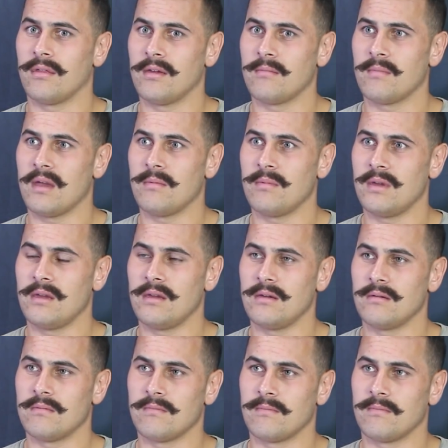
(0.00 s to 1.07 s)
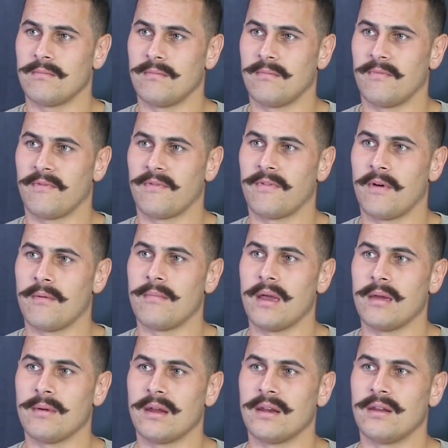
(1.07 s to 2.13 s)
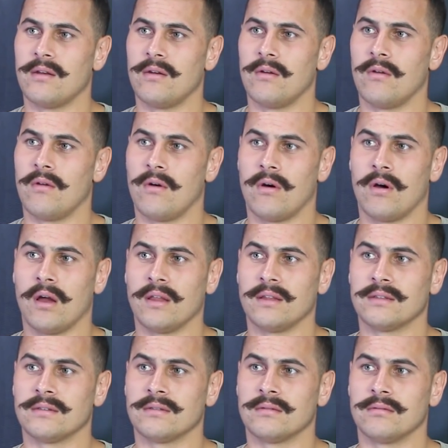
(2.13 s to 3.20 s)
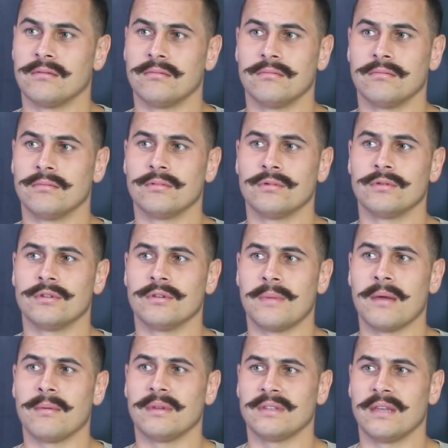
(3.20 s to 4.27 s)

think maybe from under 9s to maybe